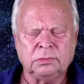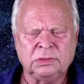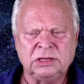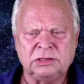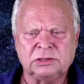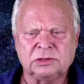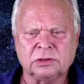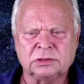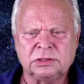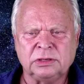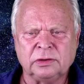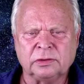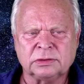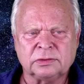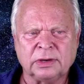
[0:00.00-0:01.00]
this is not
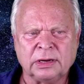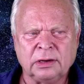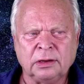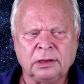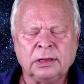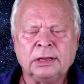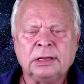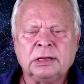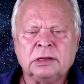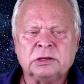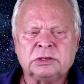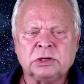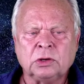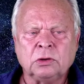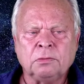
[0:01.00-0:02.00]
serious, right?
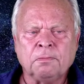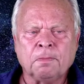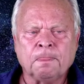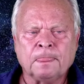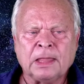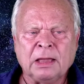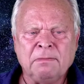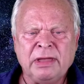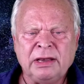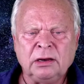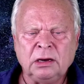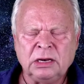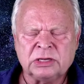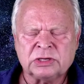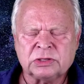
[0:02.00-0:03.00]
So I made a
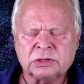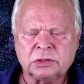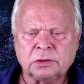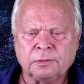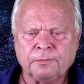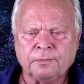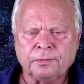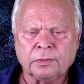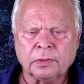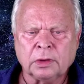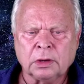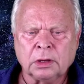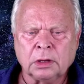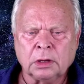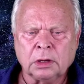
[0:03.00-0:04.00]
list.
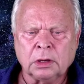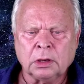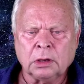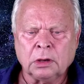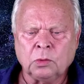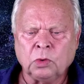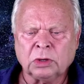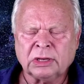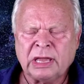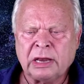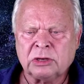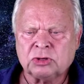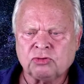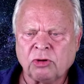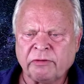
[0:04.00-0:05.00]
What
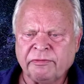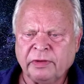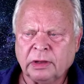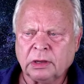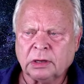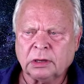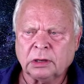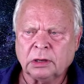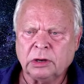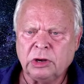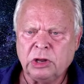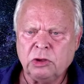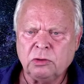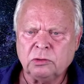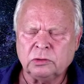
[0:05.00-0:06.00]
catastrophic
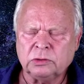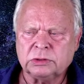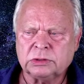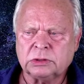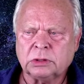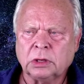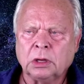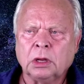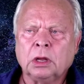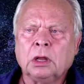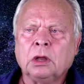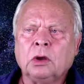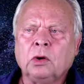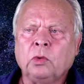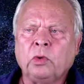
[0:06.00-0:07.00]
news
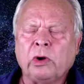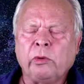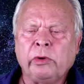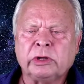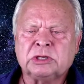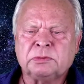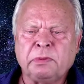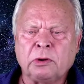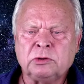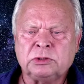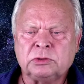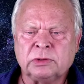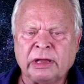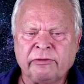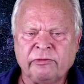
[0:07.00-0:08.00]
were we
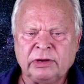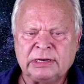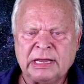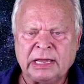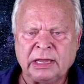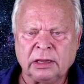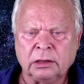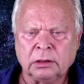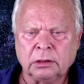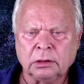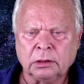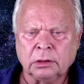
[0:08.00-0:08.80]
exposed to every day?